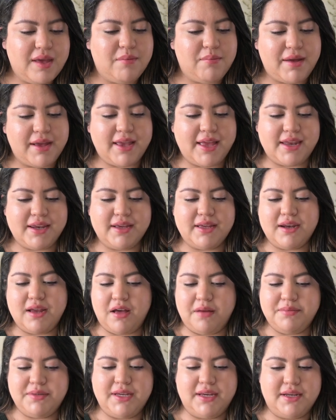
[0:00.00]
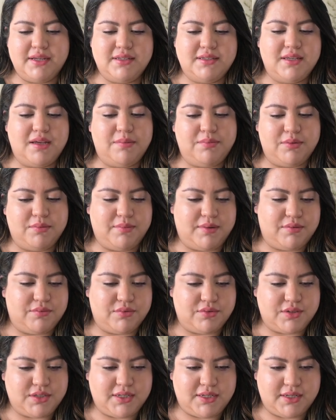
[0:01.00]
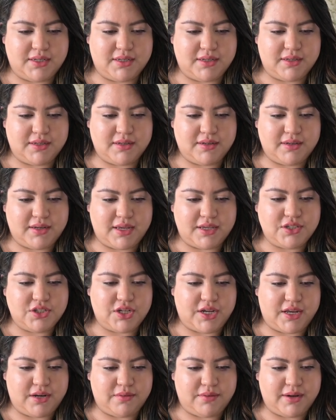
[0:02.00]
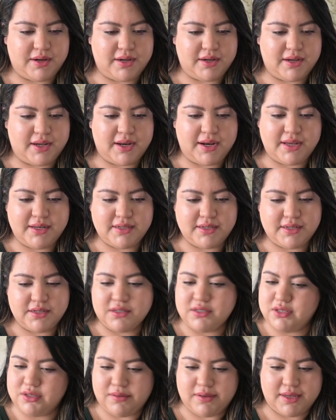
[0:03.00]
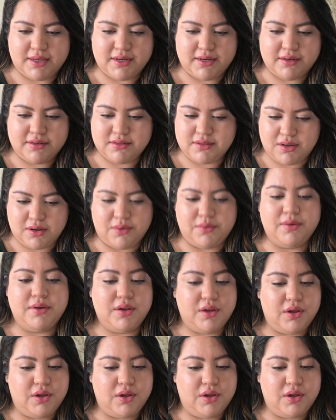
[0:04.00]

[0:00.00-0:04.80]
by getting an updated supplement routine in January, and I didn't do it. So